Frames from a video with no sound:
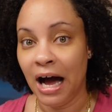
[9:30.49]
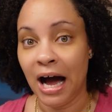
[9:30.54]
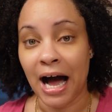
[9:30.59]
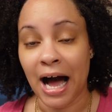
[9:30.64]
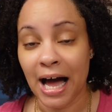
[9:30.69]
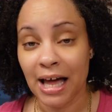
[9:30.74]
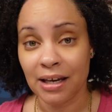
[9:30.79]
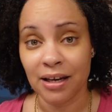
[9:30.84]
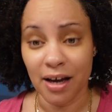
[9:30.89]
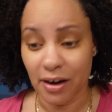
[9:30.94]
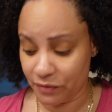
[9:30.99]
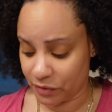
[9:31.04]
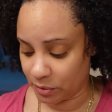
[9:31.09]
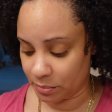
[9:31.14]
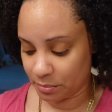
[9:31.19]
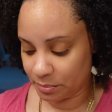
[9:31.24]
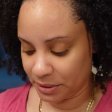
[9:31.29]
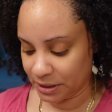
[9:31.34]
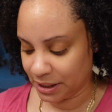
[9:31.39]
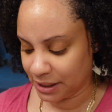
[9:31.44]
I love
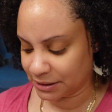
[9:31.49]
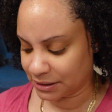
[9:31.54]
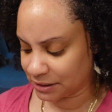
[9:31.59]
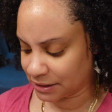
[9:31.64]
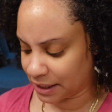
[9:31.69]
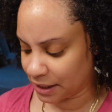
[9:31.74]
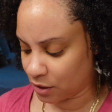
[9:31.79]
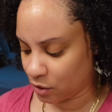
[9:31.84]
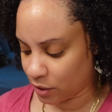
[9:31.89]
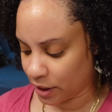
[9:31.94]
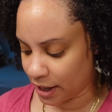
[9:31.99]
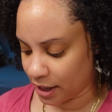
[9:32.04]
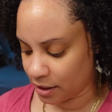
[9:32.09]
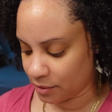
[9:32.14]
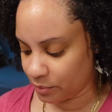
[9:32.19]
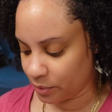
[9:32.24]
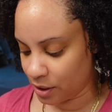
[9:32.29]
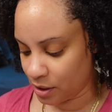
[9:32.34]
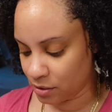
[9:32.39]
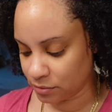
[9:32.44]
them because it's like, okay,
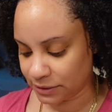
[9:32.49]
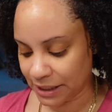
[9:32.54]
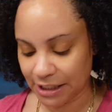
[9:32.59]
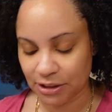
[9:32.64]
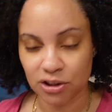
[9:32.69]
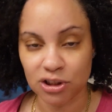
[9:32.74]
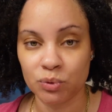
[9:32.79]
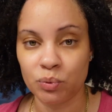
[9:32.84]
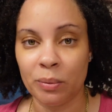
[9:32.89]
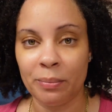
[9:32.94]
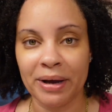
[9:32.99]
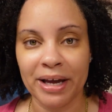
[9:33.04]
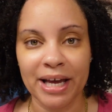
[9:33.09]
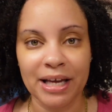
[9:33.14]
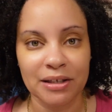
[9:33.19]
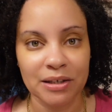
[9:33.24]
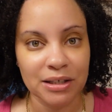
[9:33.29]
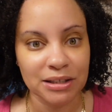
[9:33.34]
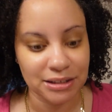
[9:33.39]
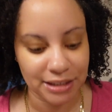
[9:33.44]
well, that's just what my hair
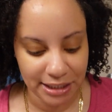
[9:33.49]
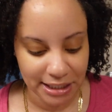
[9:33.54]
looks like.